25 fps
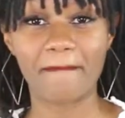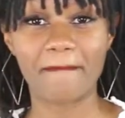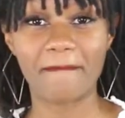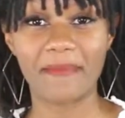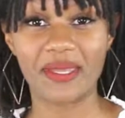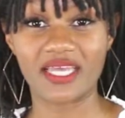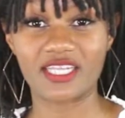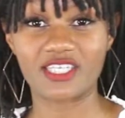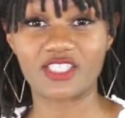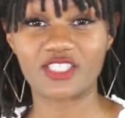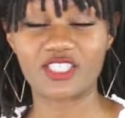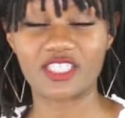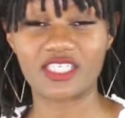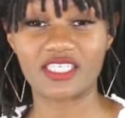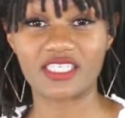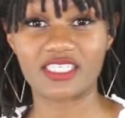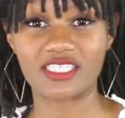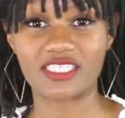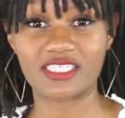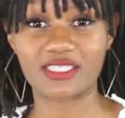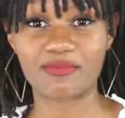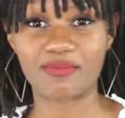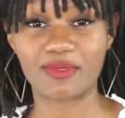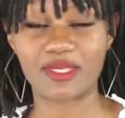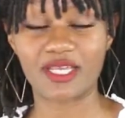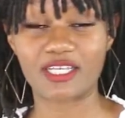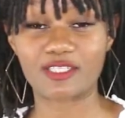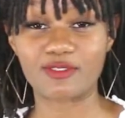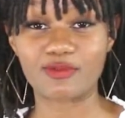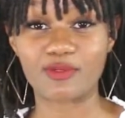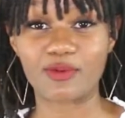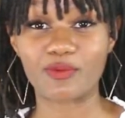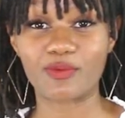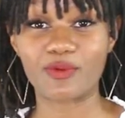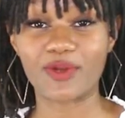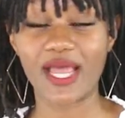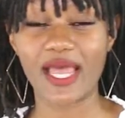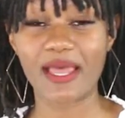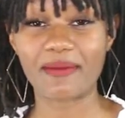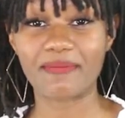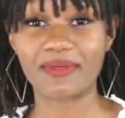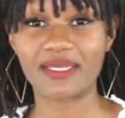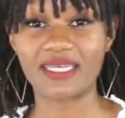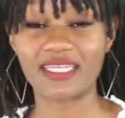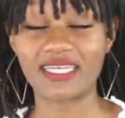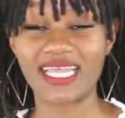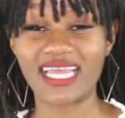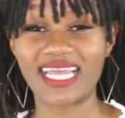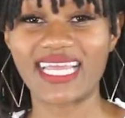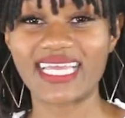bed sheets, because what will
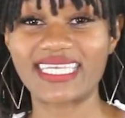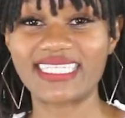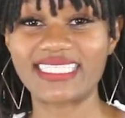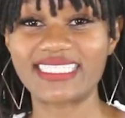happen?